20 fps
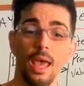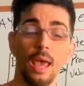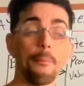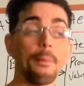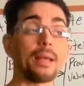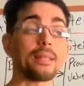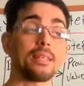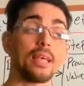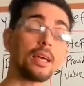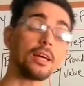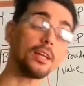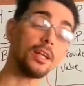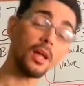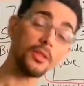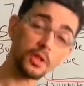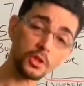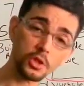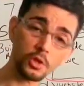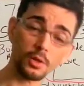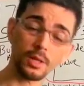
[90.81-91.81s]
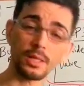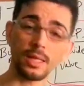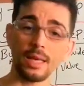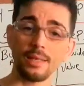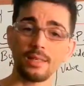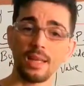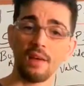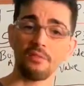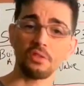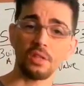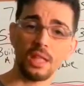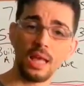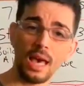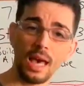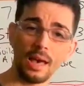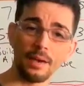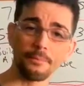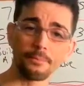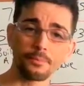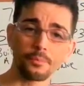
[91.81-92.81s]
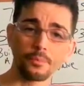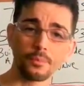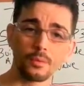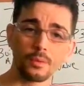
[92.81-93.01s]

It might take another 30 days after that.